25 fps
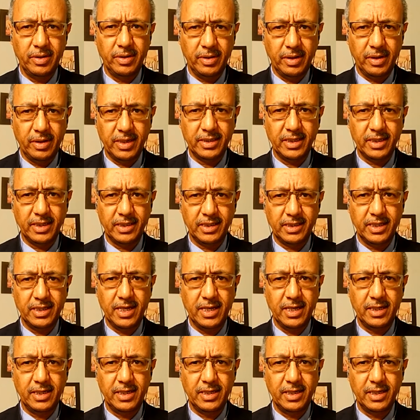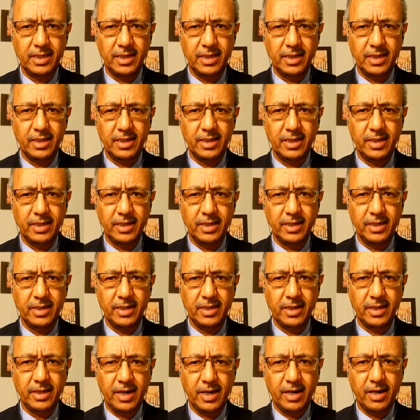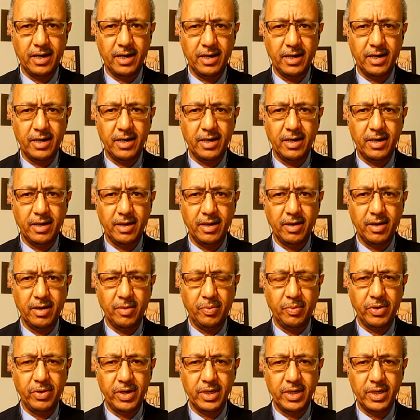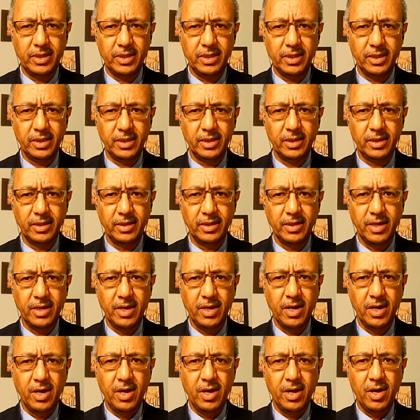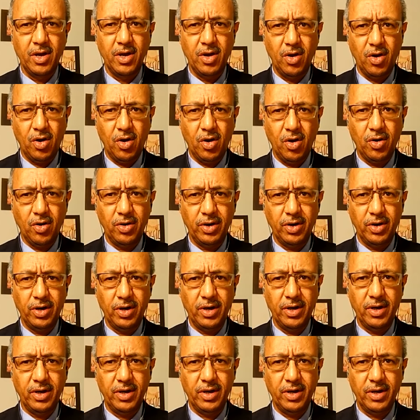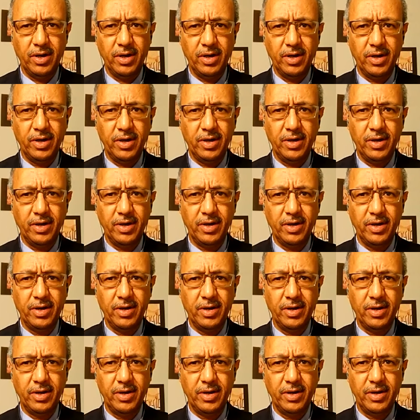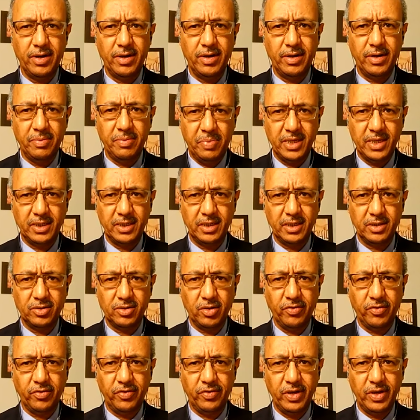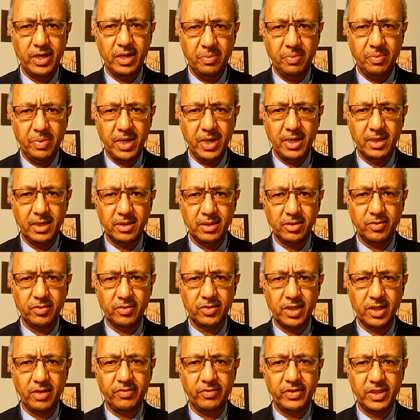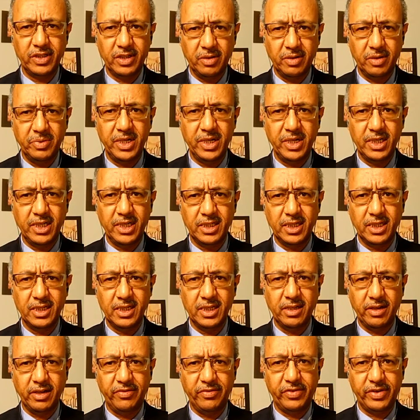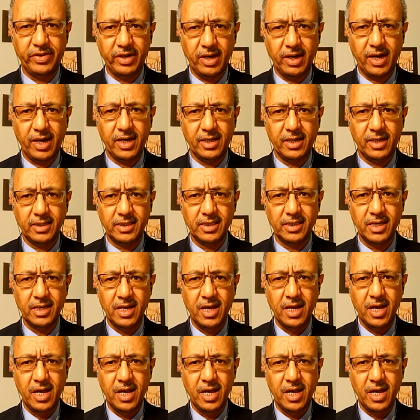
as I said, are operating on the basis of independence, of self-determination and self-reliance.